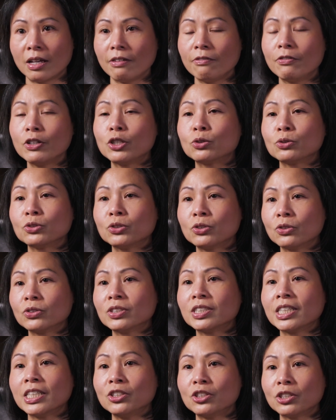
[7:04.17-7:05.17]
visual snow
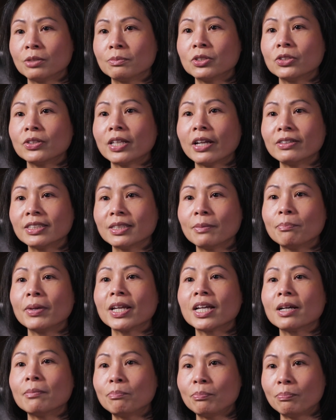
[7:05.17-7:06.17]
syndrome. So there is a
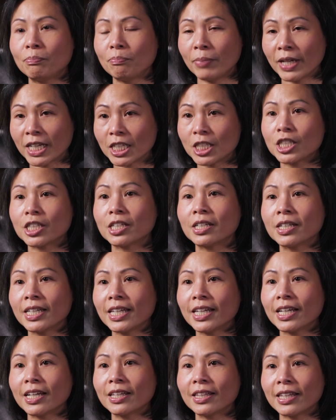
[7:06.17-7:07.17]
bigger picture
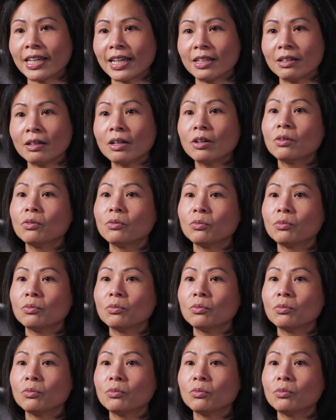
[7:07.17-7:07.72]
here that